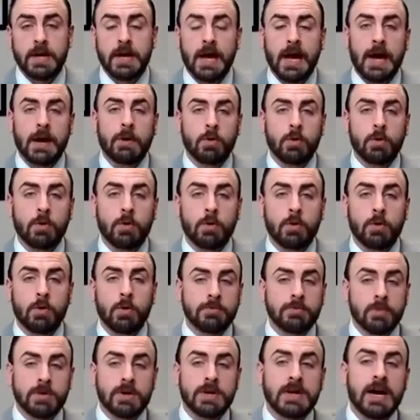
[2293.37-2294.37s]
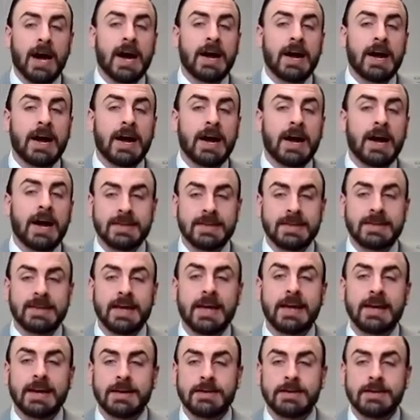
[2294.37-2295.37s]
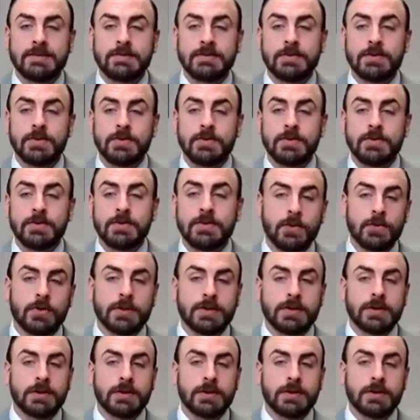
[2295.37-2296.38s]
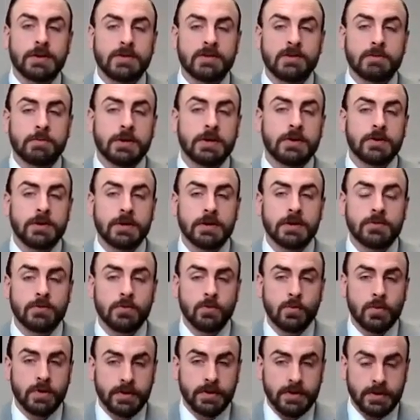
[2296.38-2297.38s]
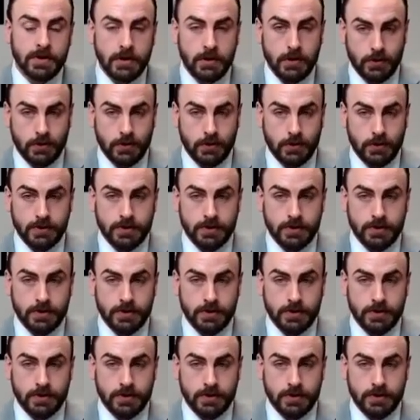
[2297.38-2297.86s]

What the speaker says: How are people guided and engaged during their experience with you?